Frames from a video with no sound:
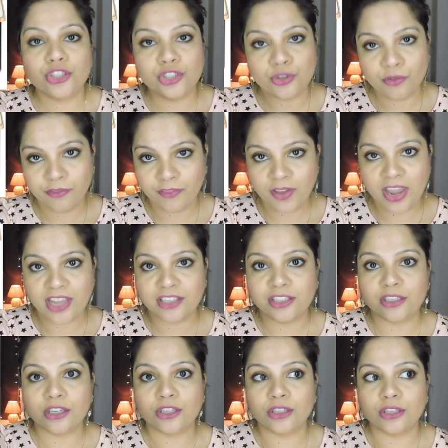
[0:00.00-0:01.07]
Too
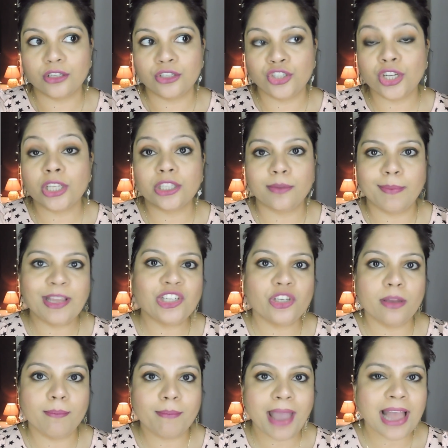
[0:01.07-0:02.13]
Faced Just
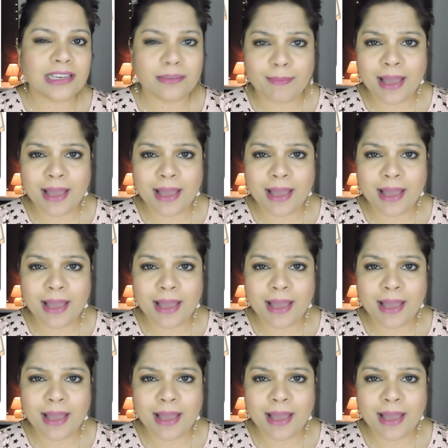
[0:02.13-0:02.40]
Peachy Matte